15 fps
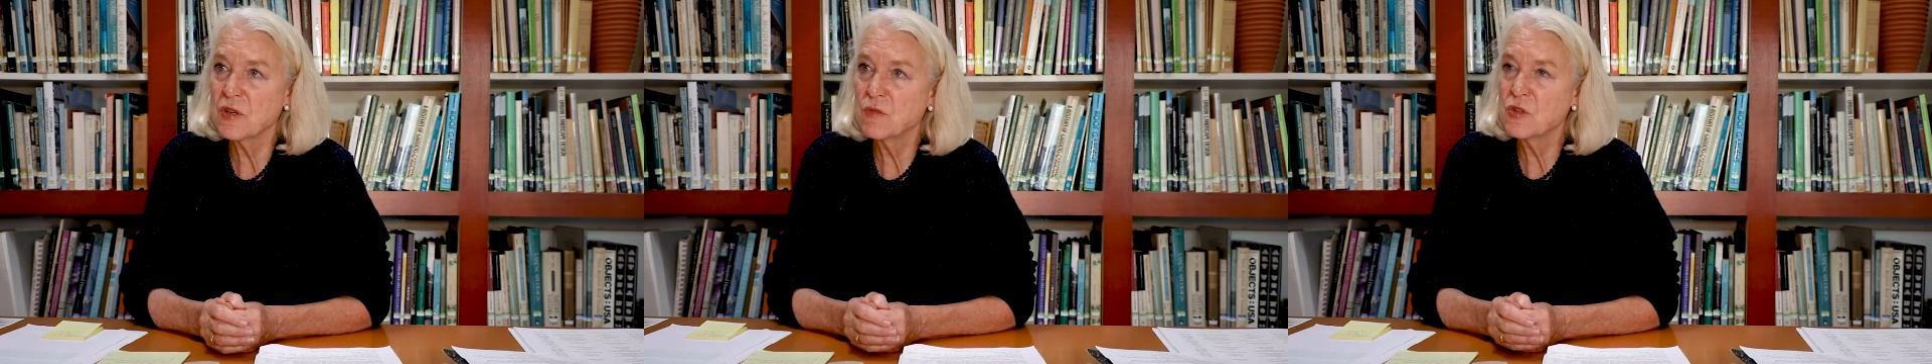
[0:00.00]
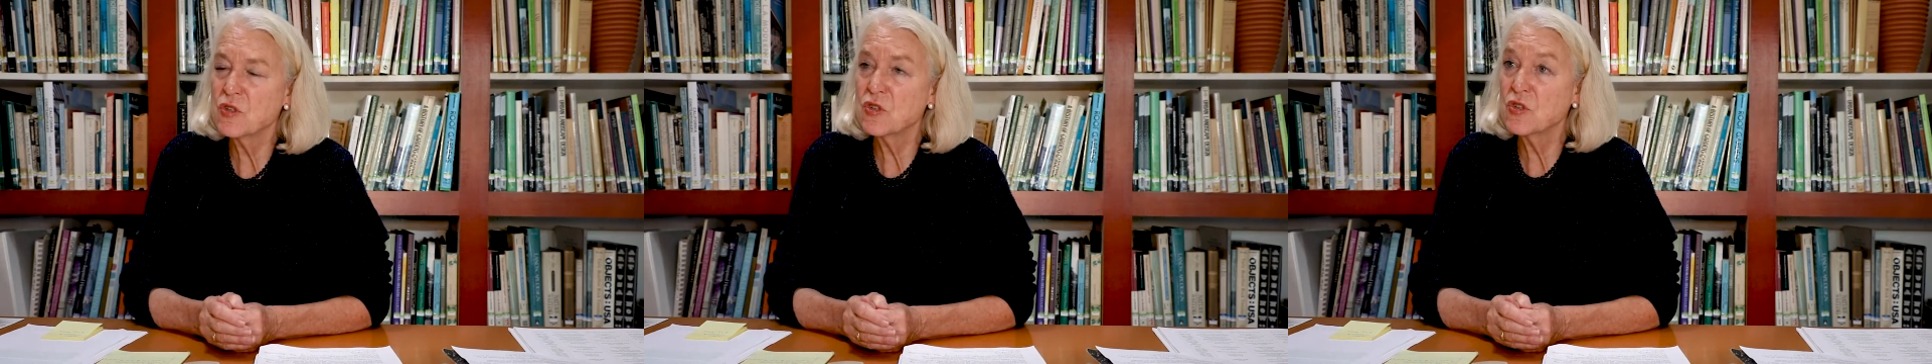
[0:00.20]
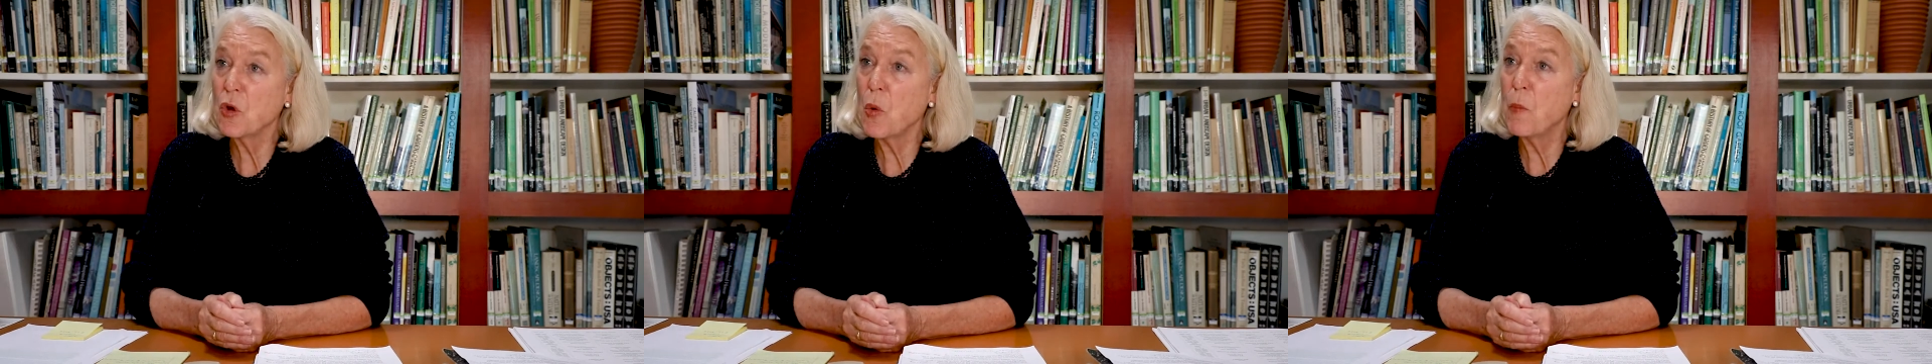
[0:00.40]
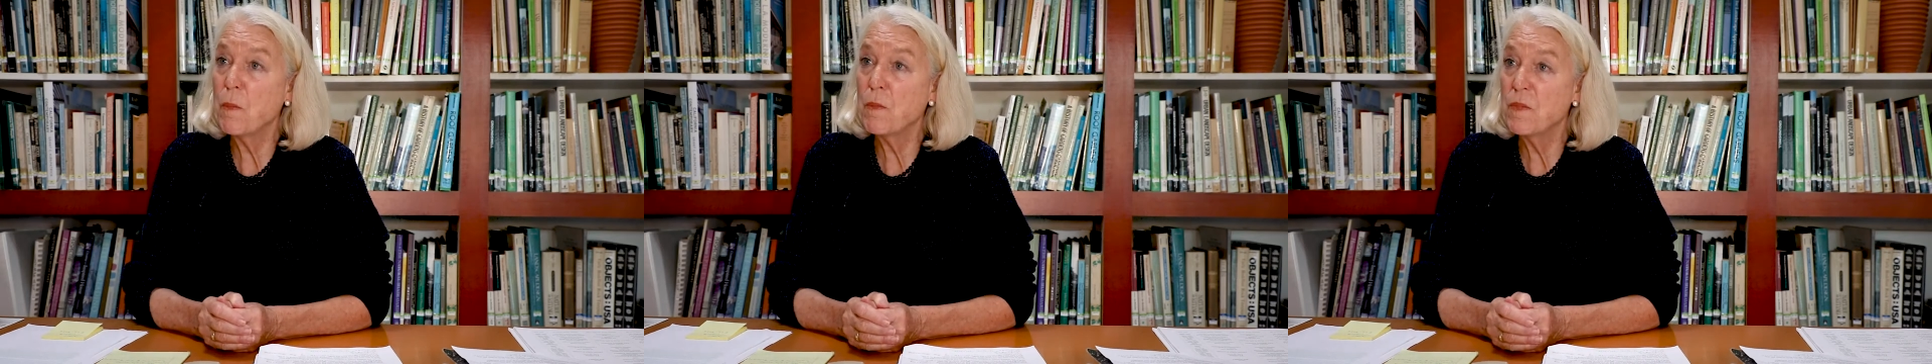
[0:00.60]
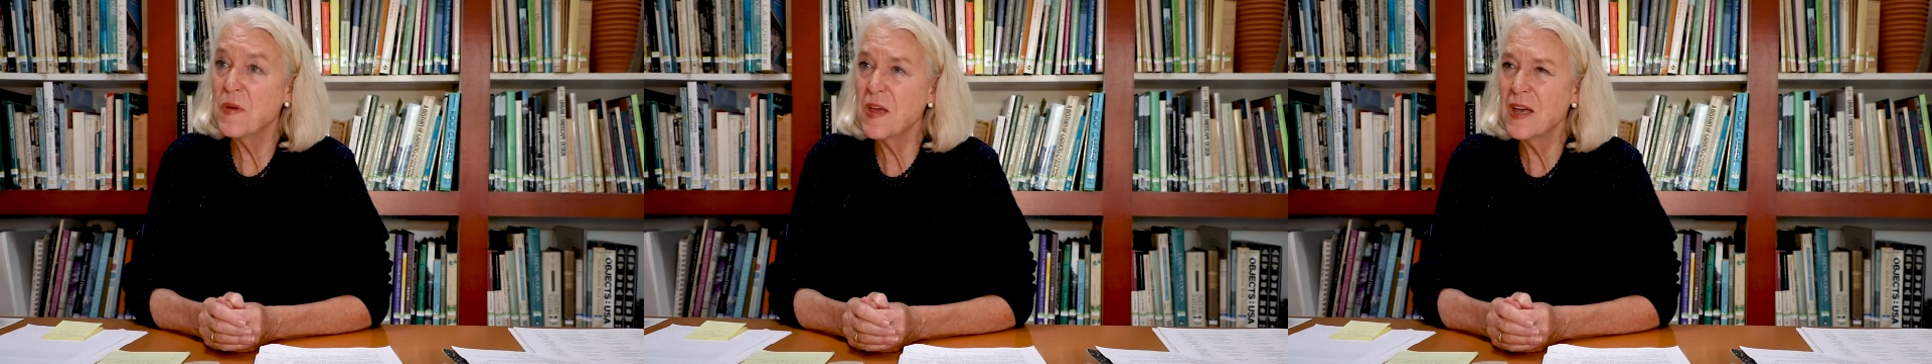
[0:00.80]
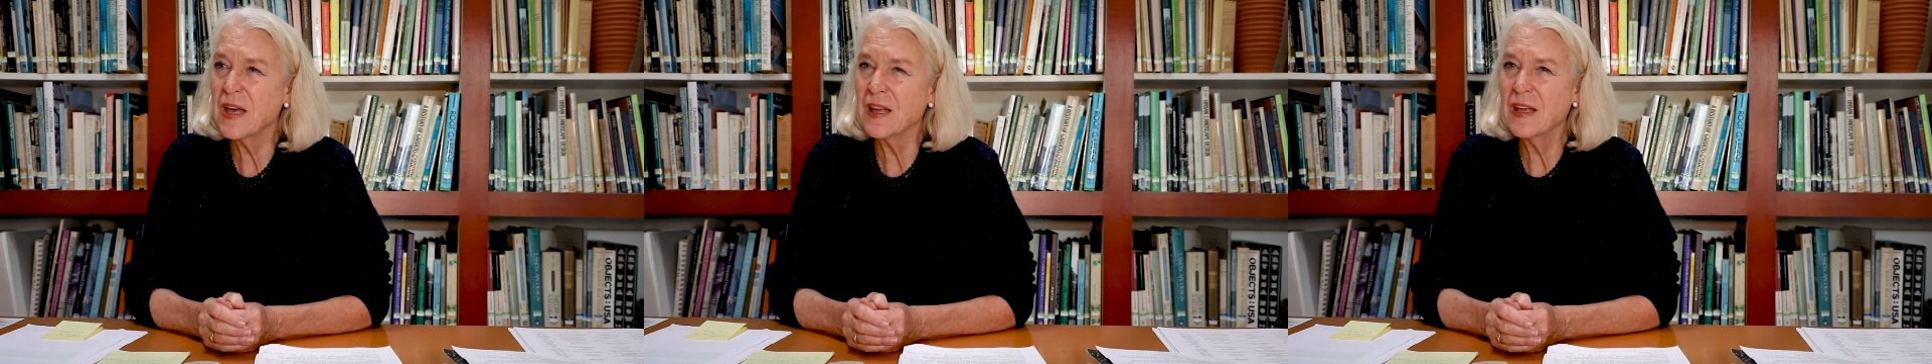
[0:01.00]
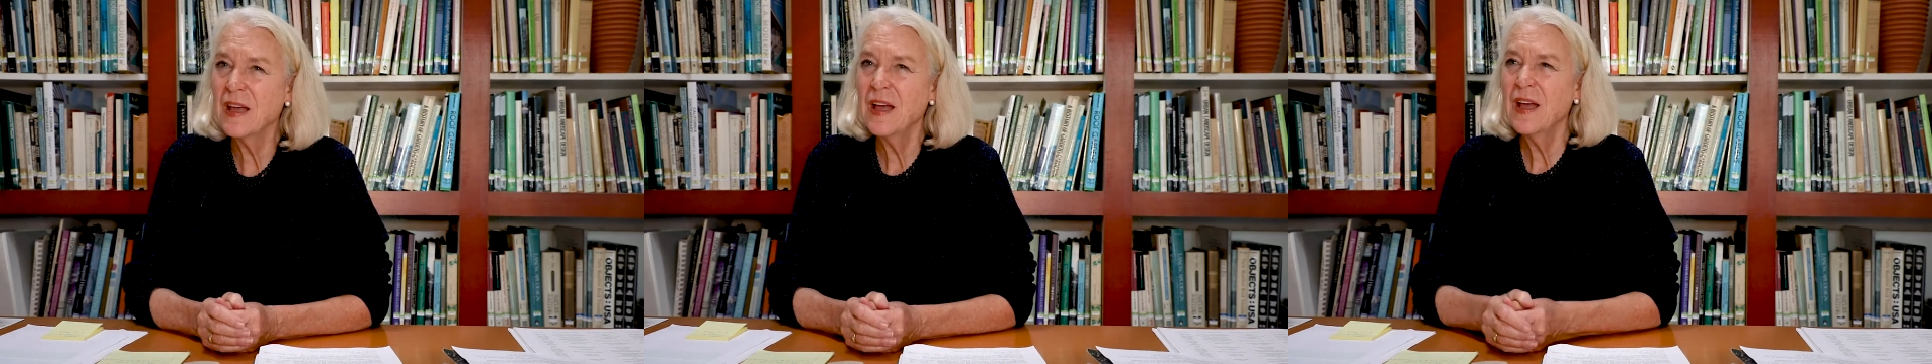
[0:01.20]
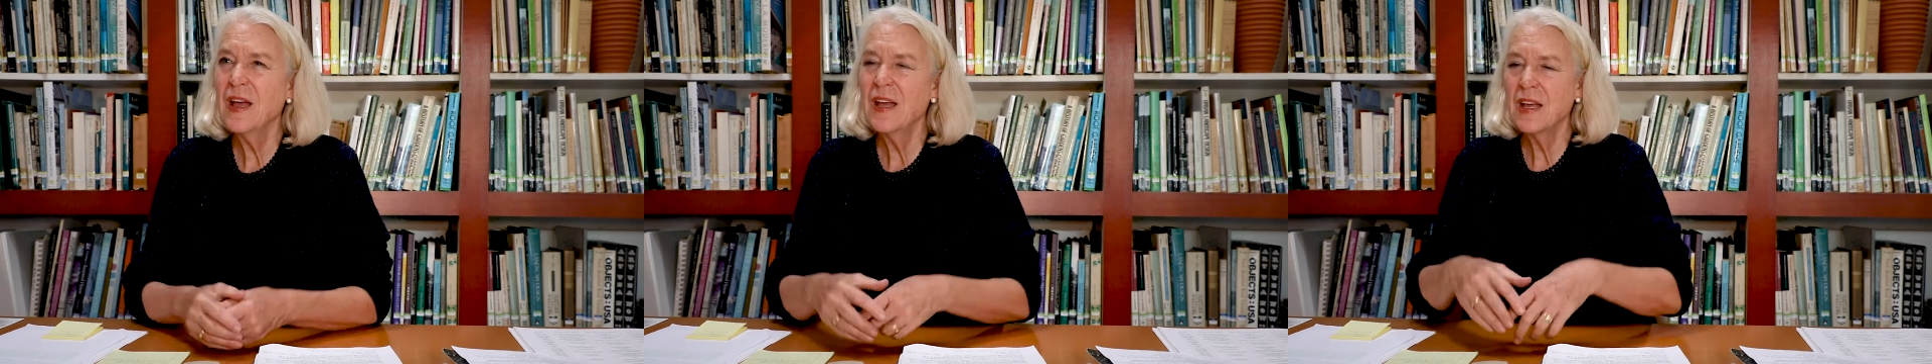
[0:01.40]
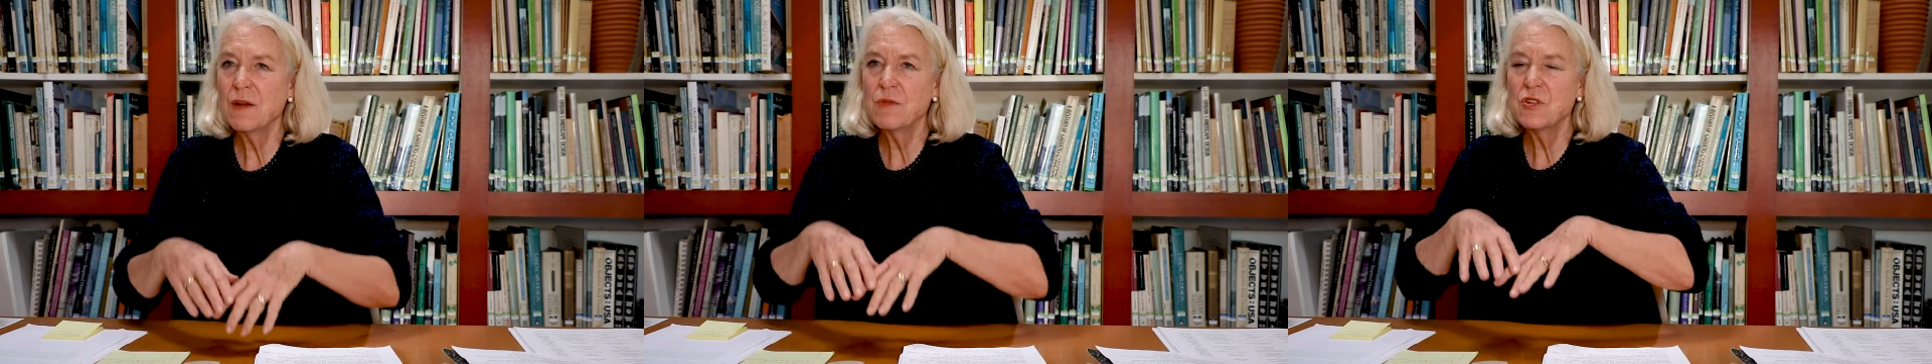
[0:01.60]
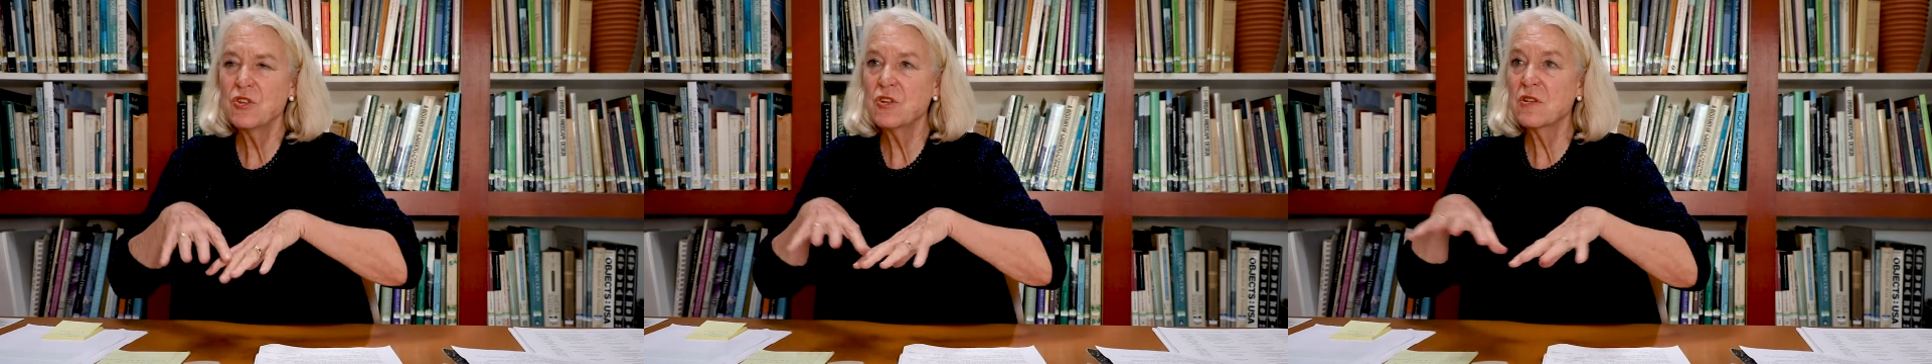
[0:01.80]
It was so big,
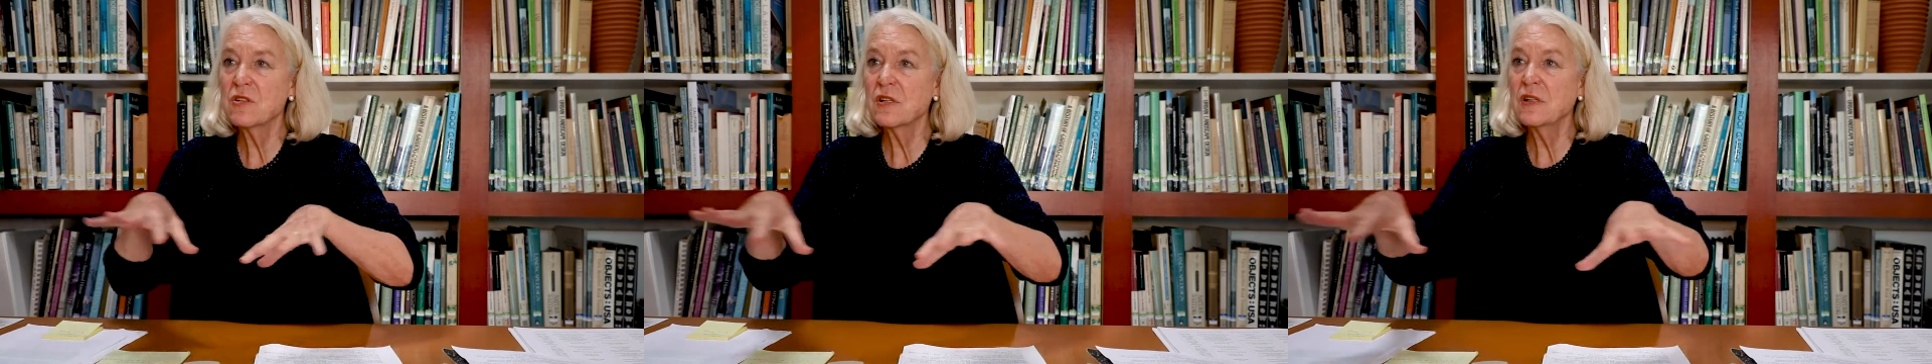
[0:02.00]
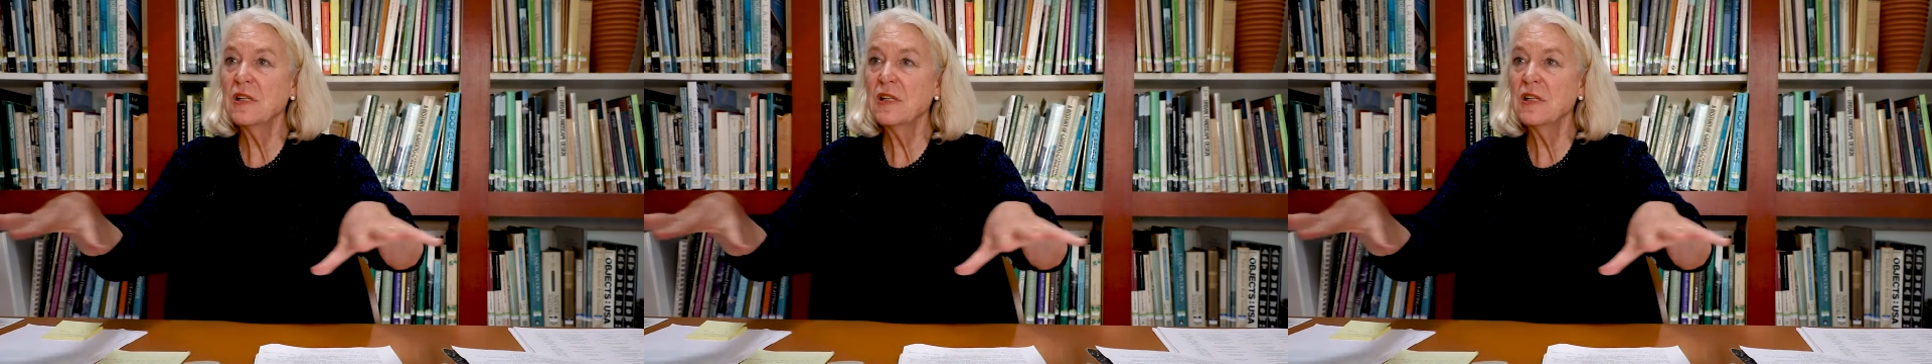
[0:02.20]
it was just